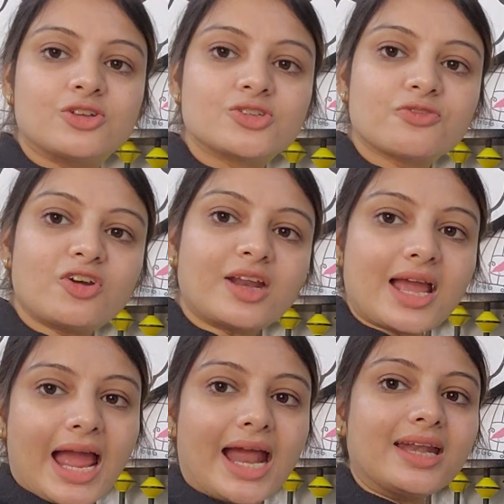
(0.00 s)
So for
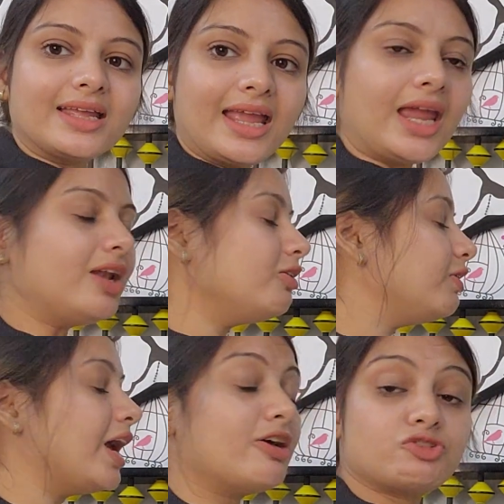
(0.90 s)
add 8,
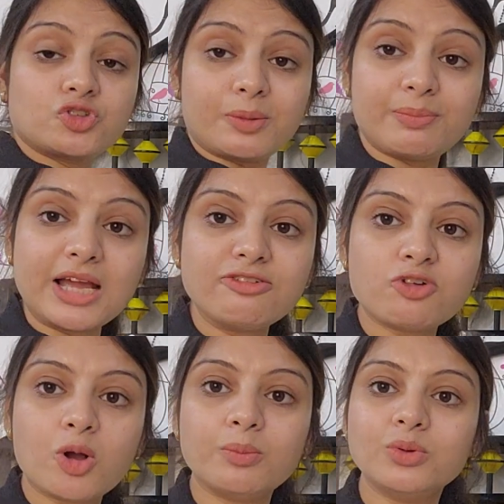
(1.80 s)
we have to apply
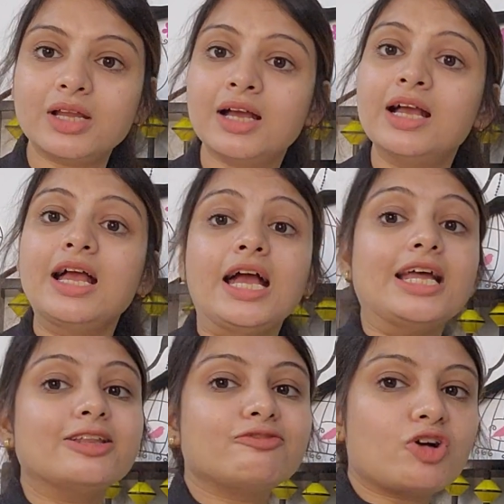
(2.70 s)
formula,
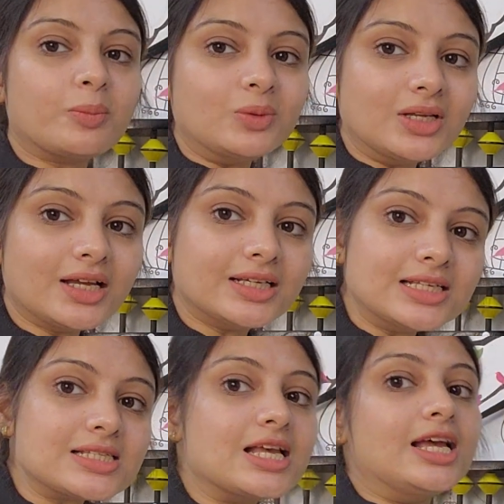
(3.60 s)
and the formula
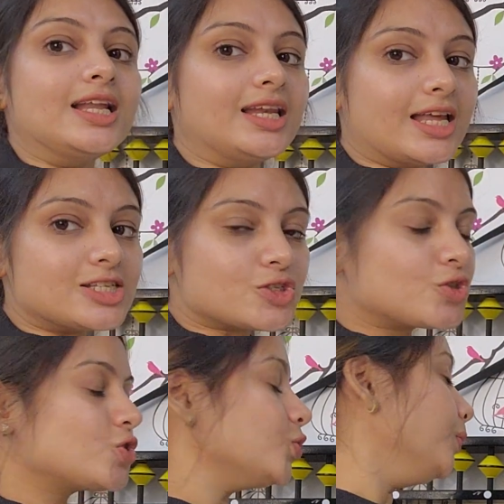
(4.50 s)
is less
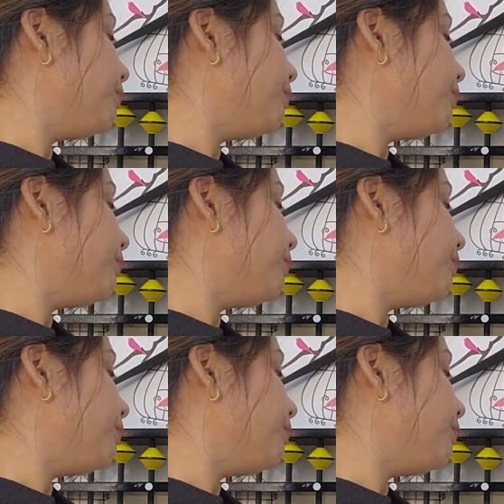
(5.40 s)
2